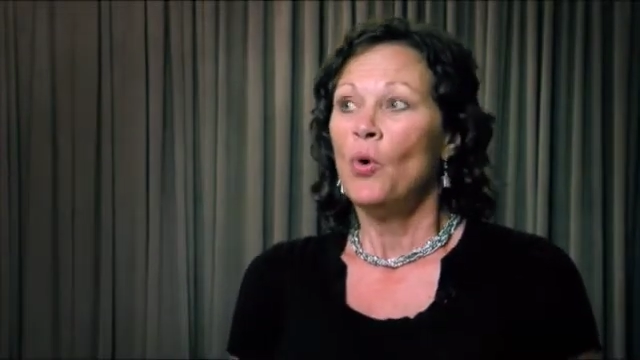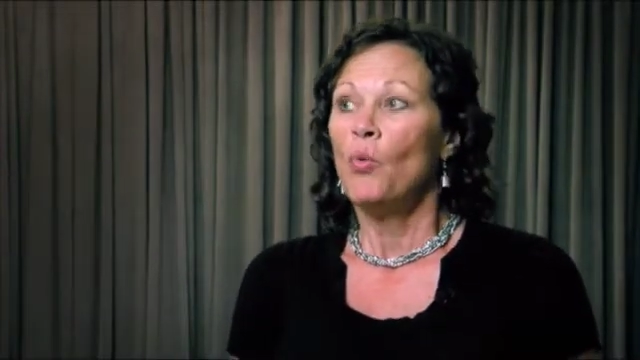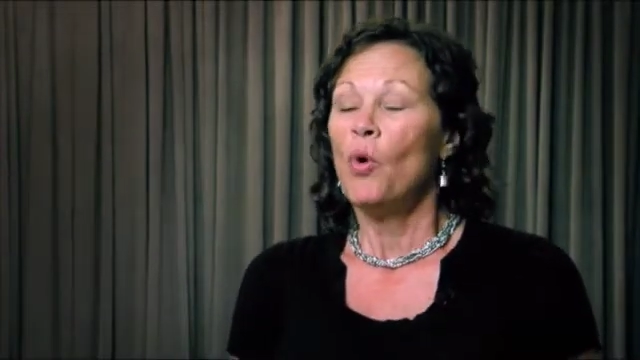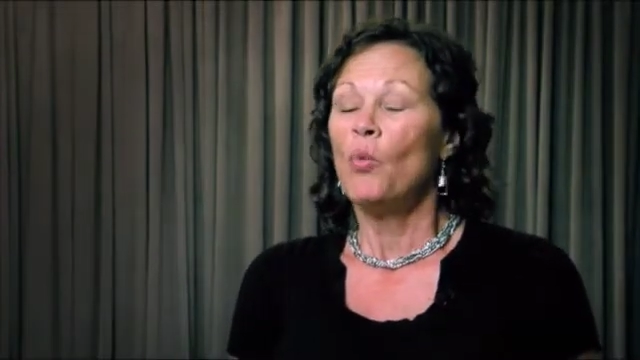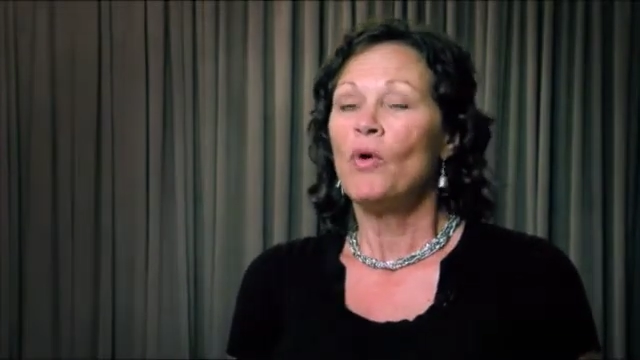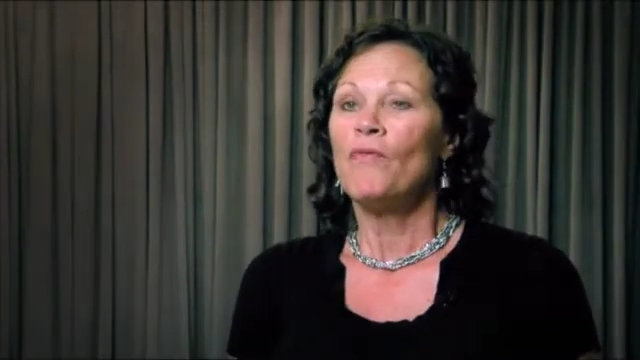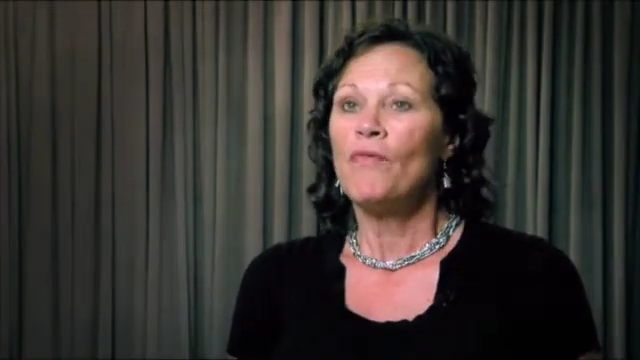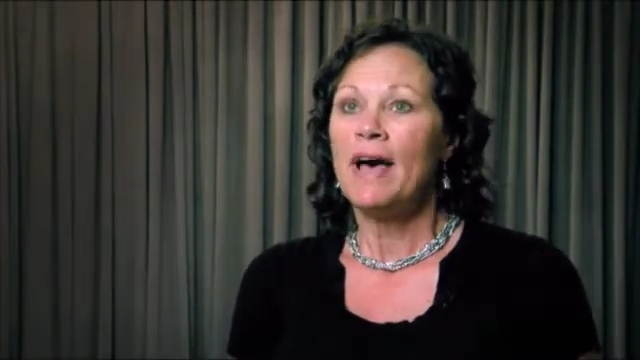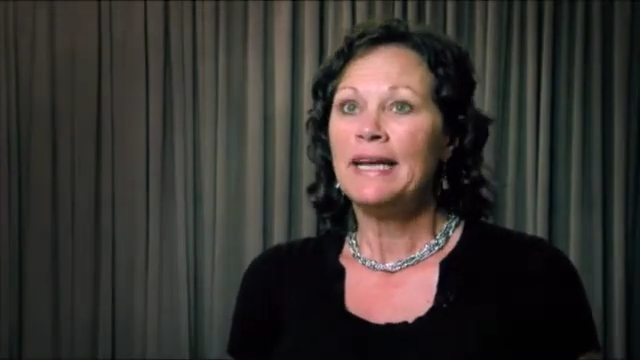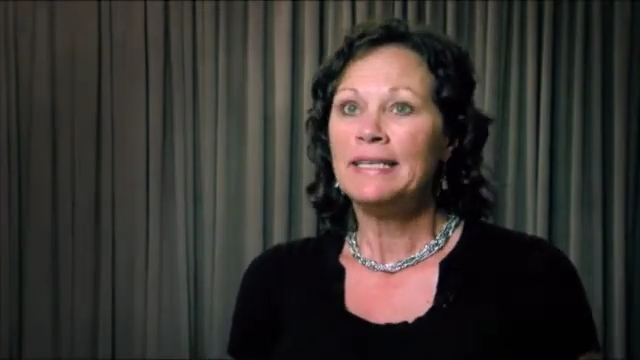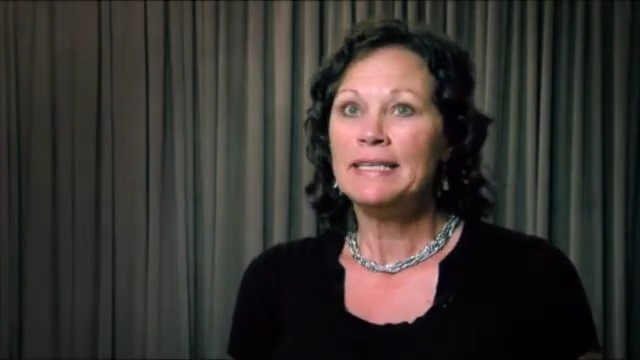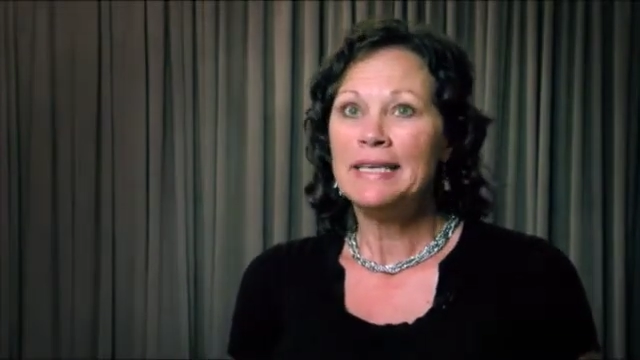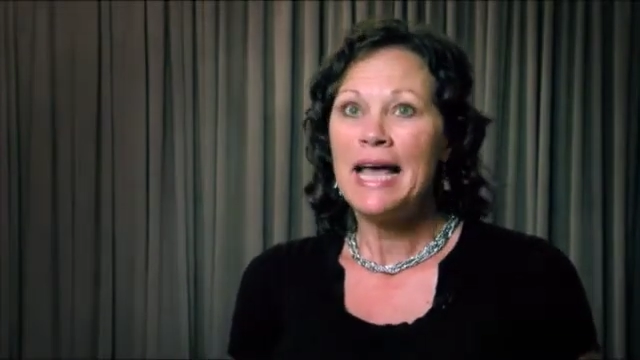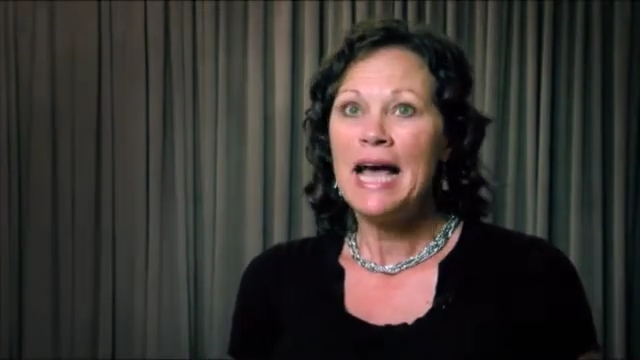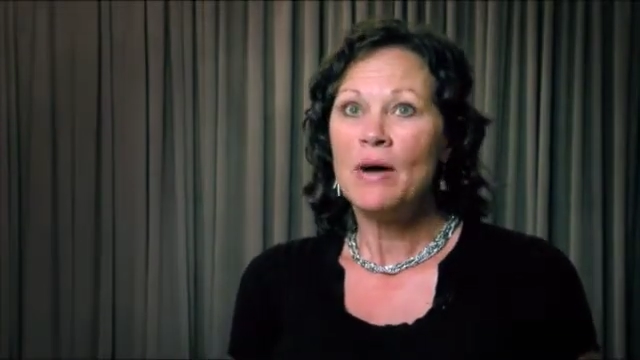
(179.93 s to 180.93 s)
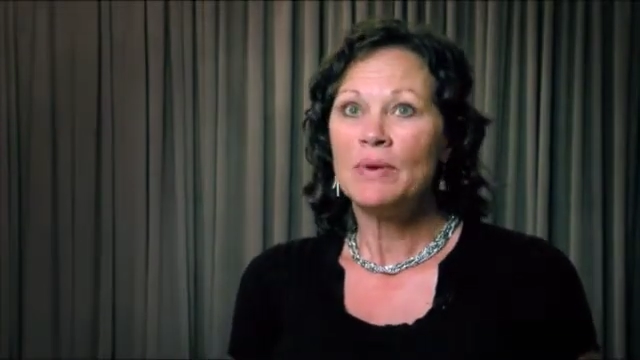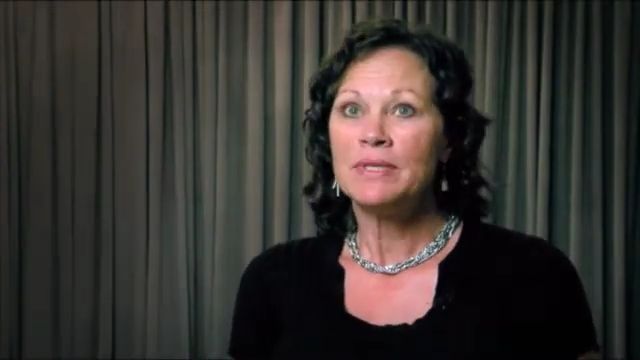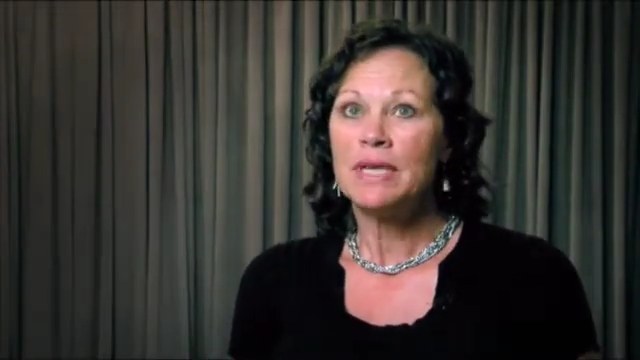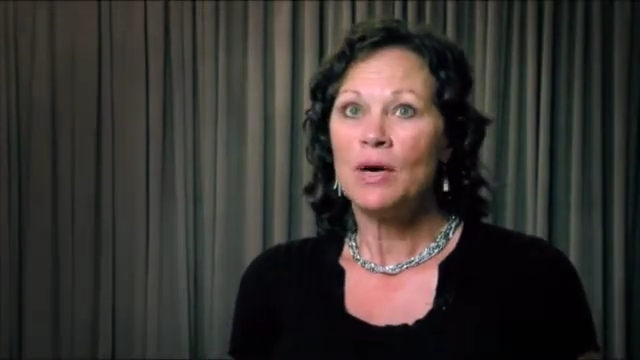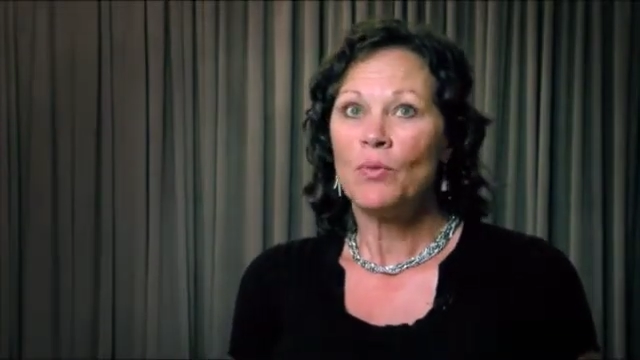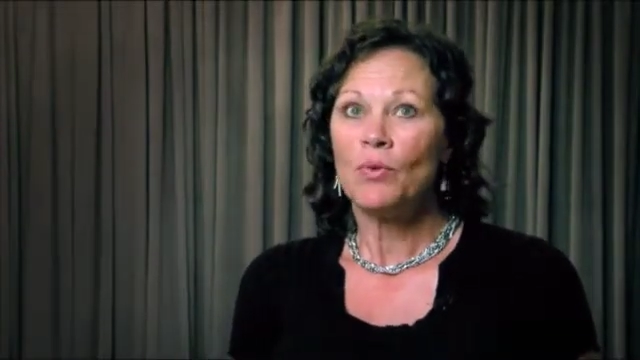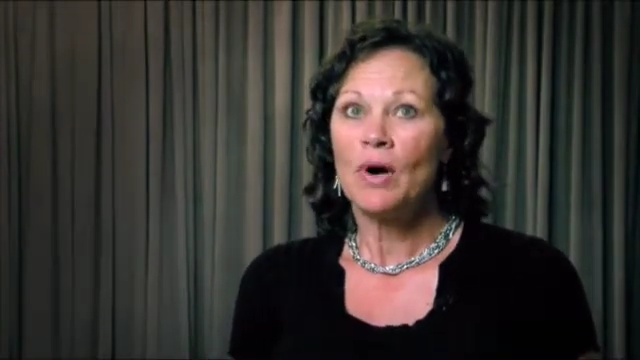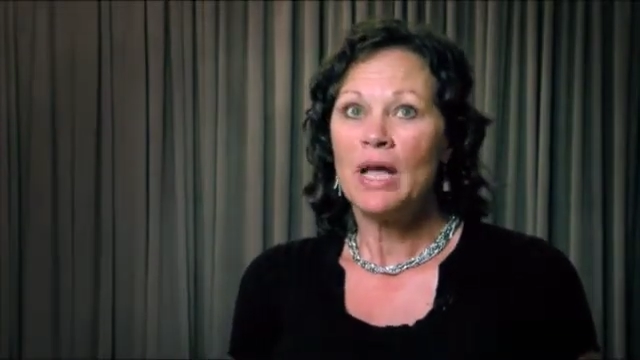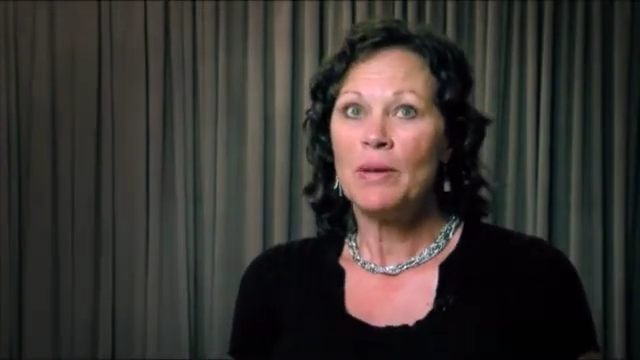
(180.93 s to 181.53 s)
What we're finding now is that